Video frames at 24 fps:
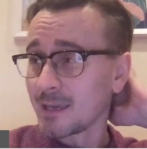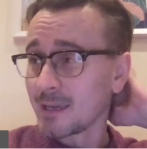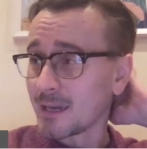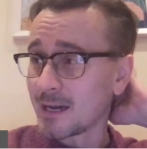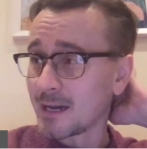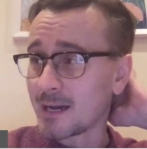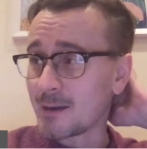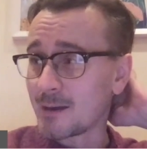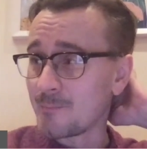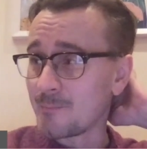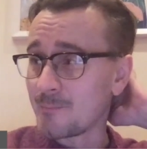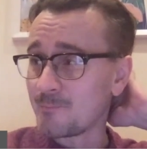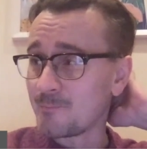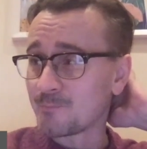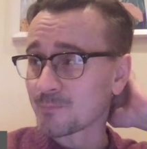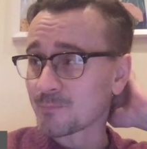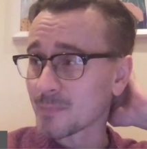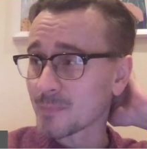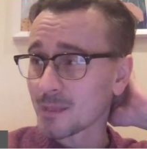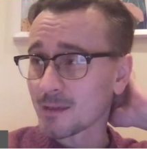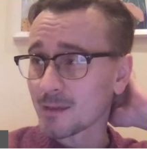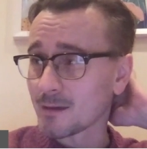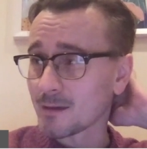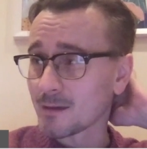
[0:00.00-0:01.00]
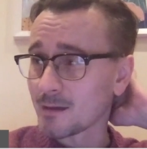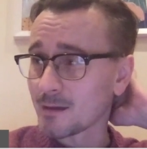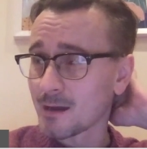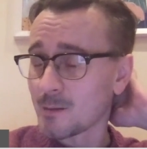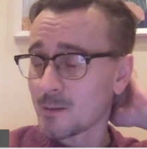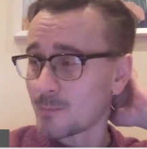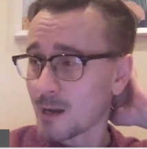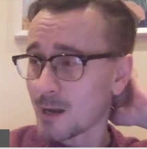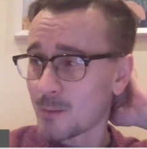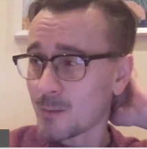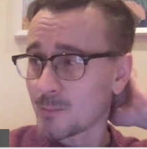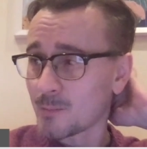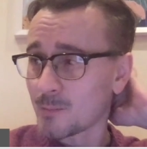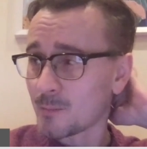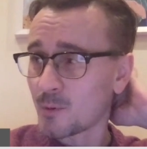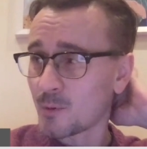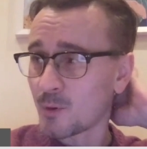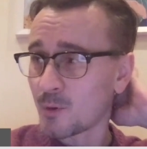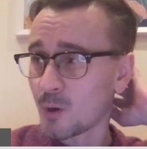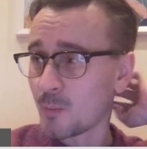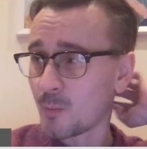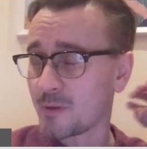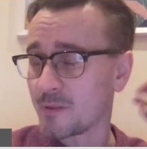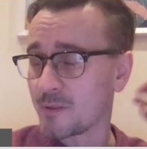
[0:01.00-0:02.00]
I'm
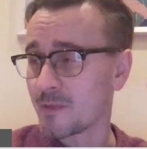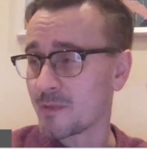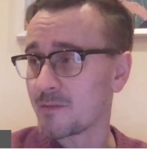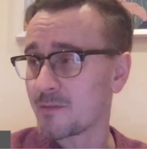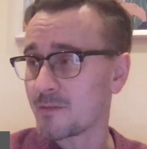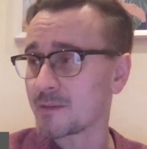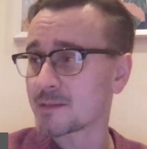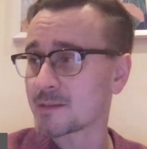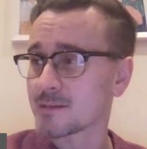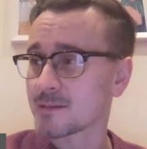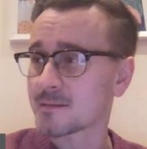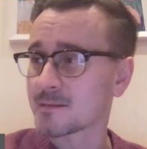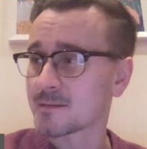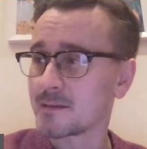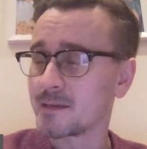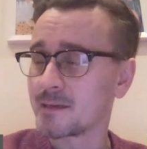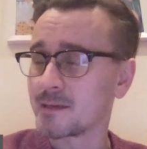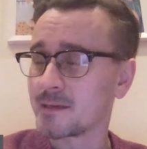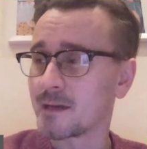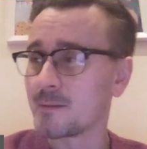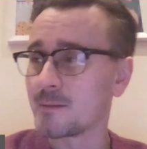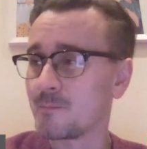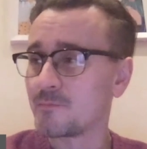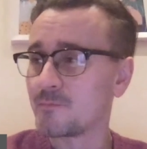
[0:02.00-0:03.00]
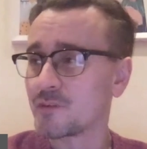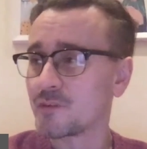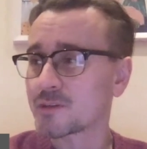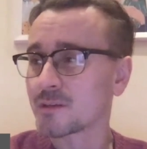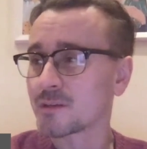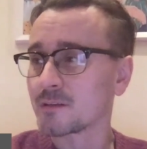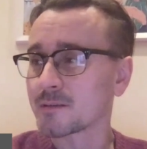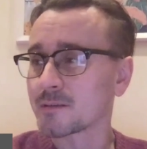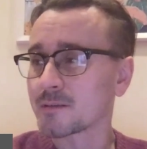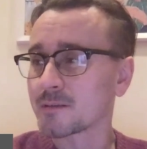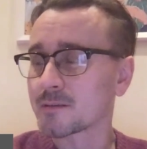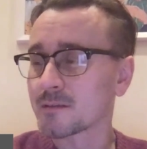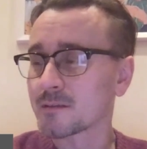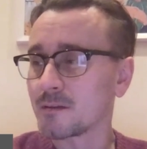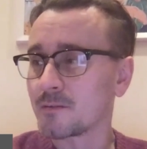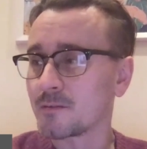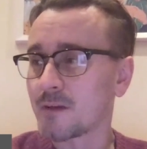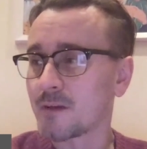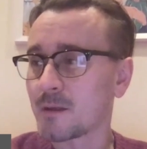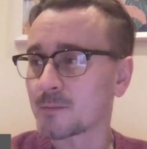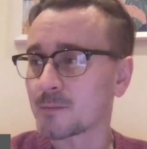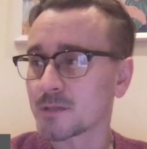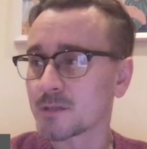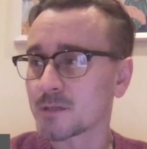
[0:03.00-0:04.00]
hoping that this is the result that sort
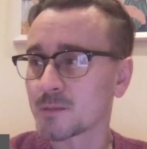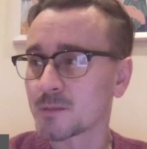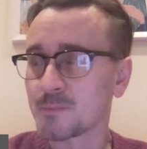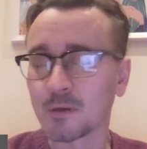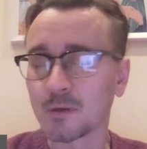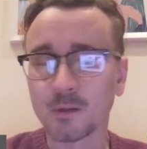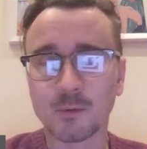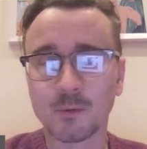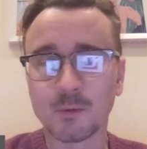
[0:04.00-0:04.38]
of helps us pull